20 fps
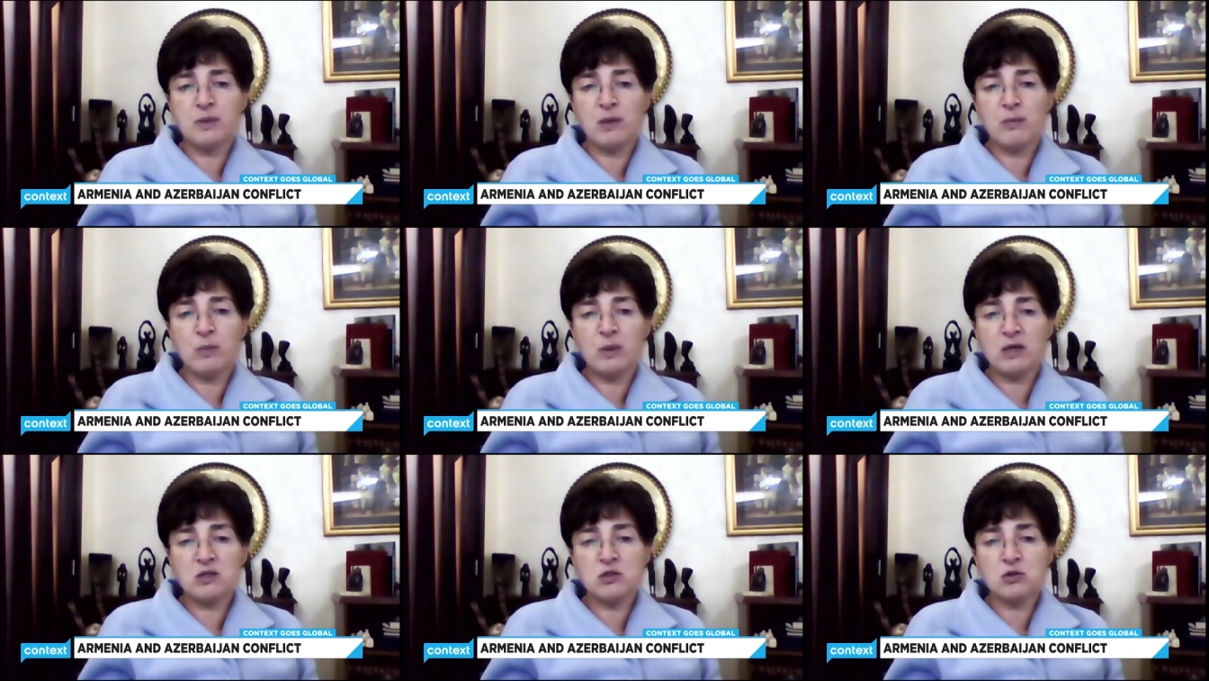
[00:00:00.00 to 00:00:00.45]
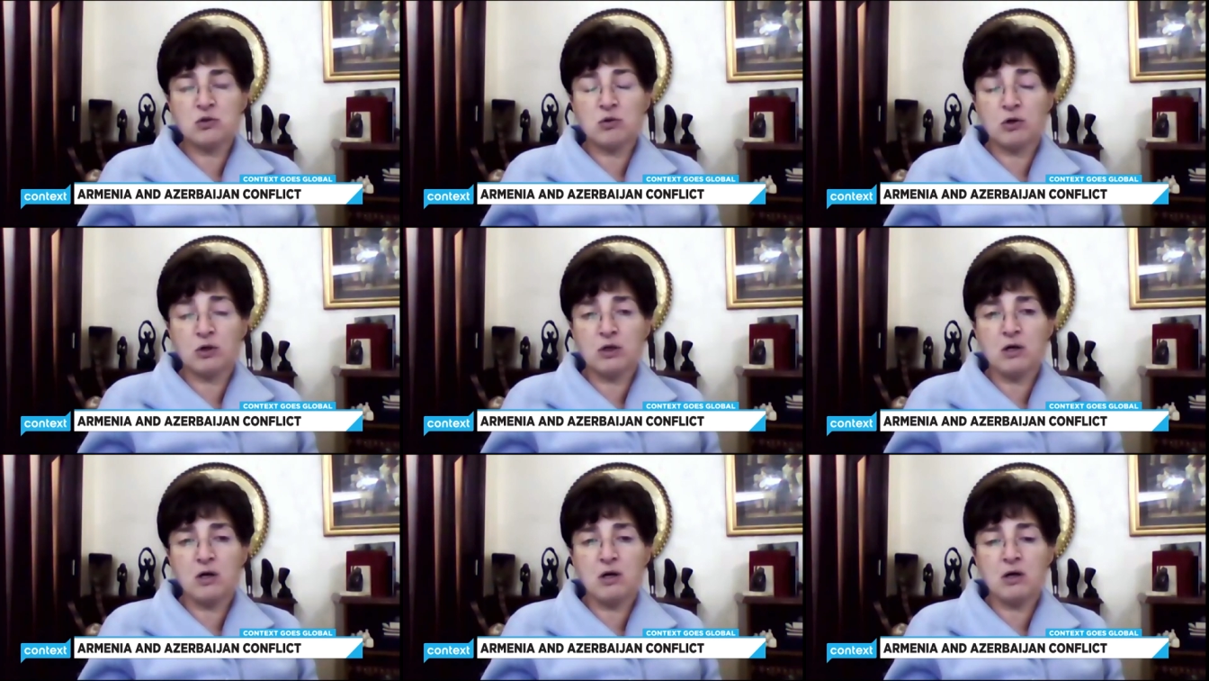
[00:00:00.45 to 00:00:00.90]
by bus
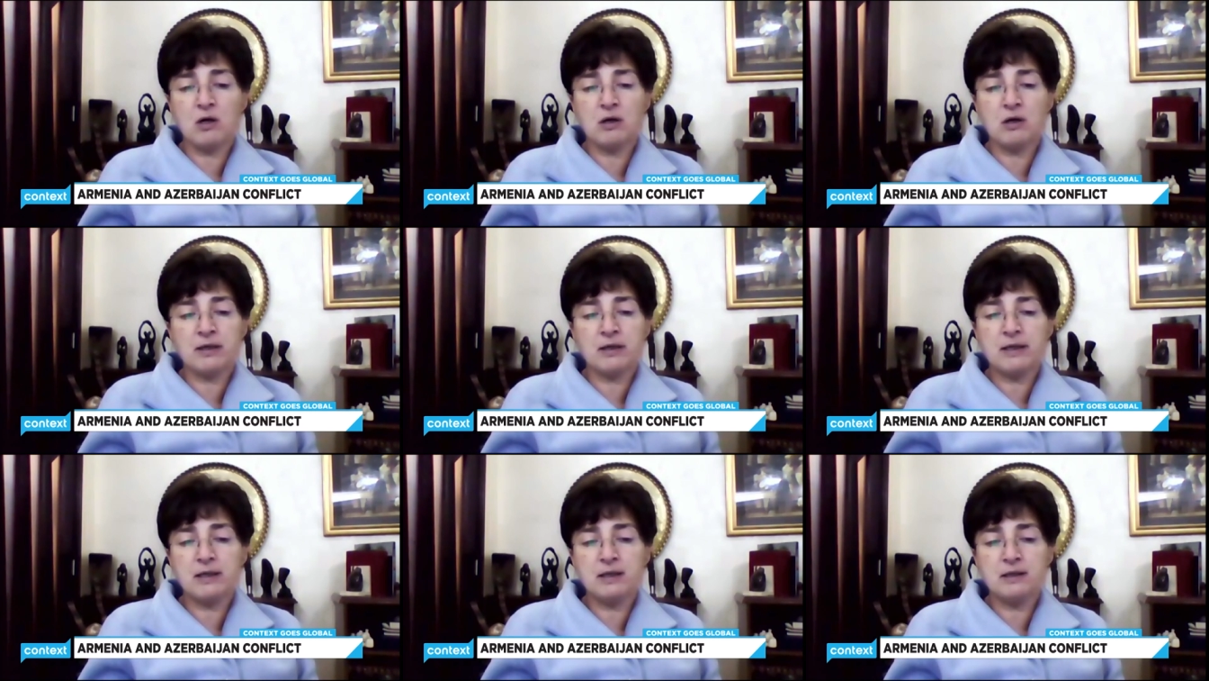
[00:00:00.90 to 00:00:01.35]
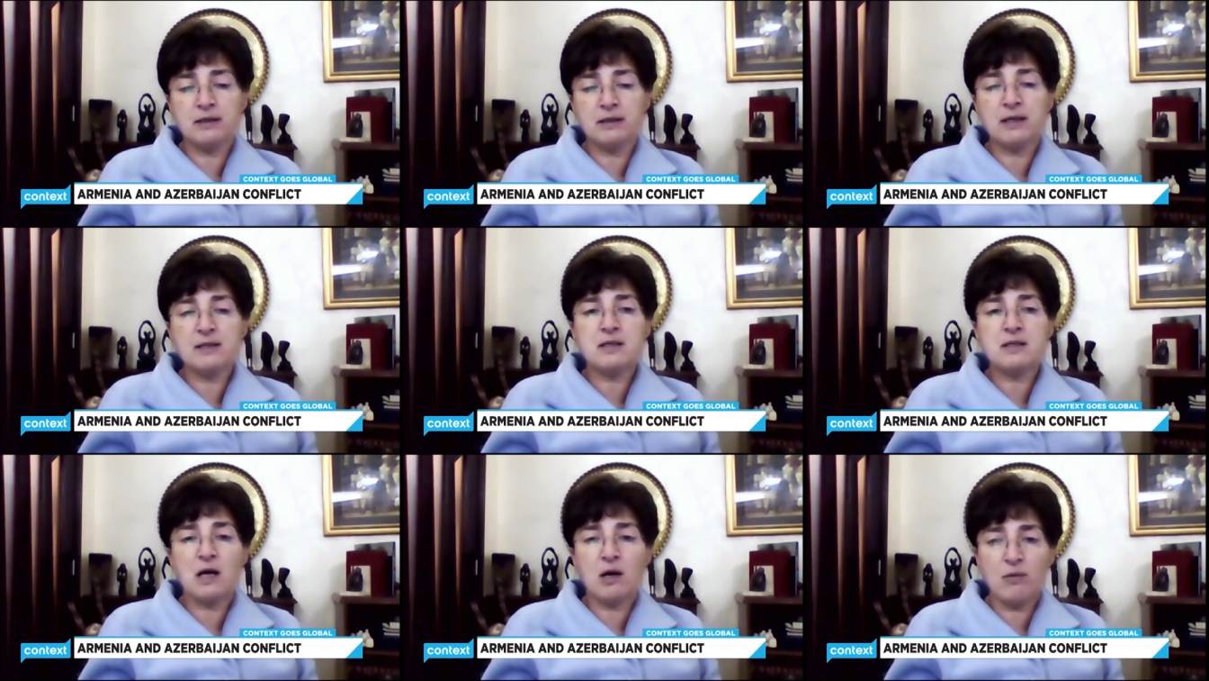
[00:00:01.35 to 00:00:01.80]
or car,
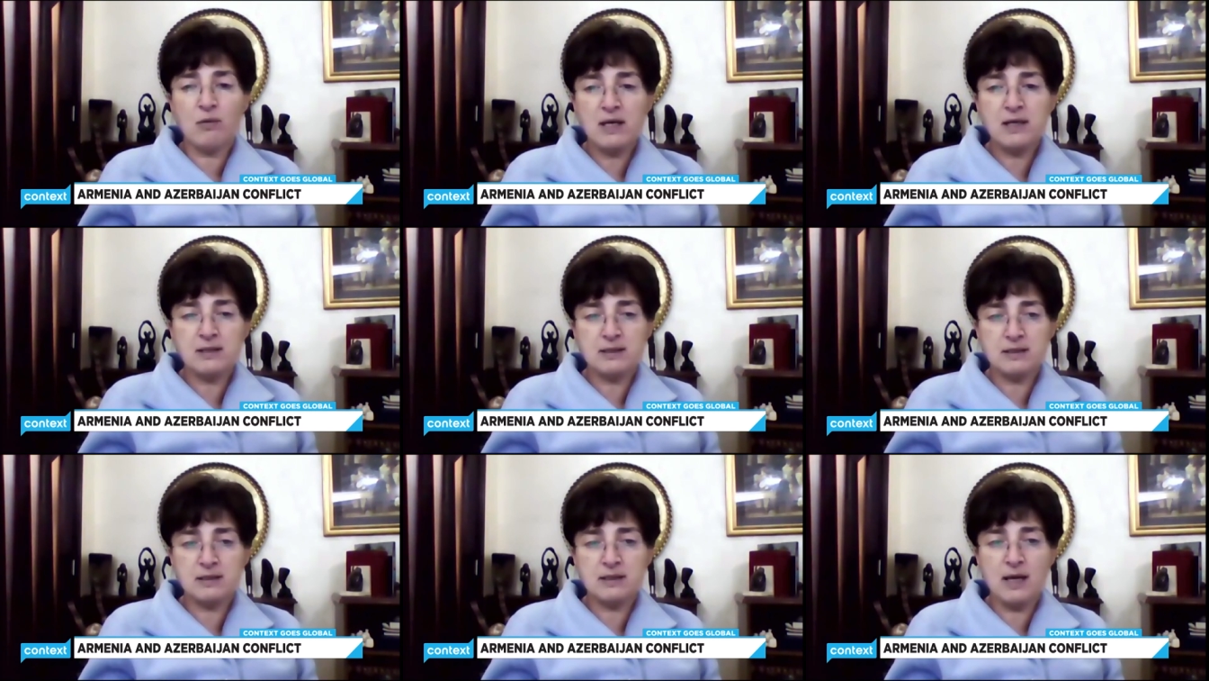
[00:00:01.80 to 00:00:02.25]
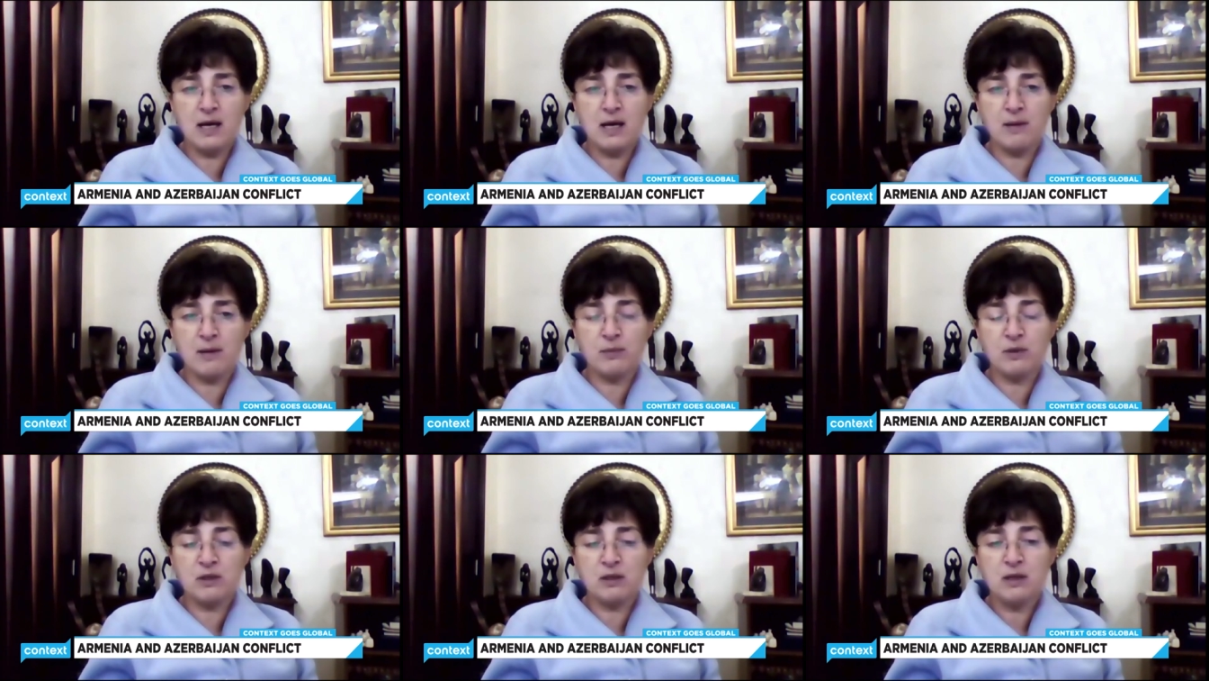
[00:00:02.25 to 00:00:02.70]
and that's how they
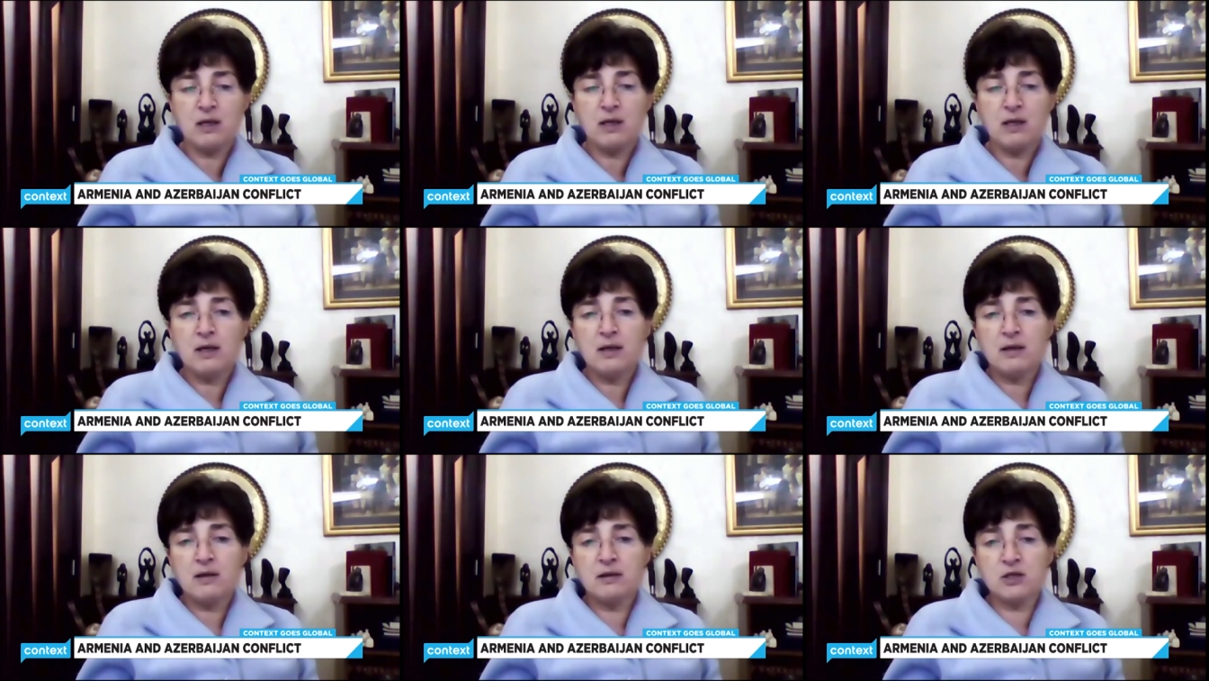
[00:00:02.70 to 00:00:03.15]
escaped